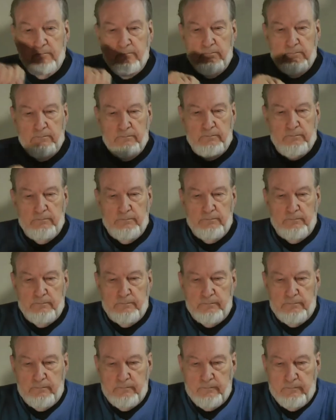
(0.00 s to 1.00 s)

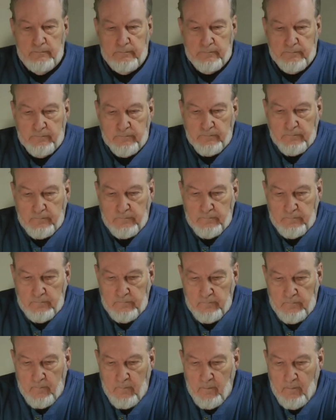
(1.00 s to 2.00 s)

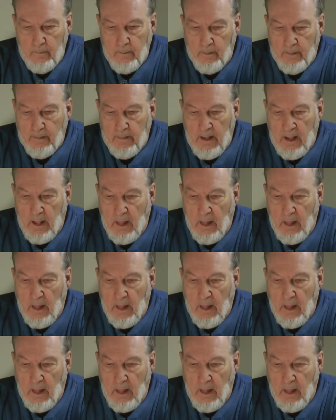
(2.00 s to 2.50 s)
Nothing is said.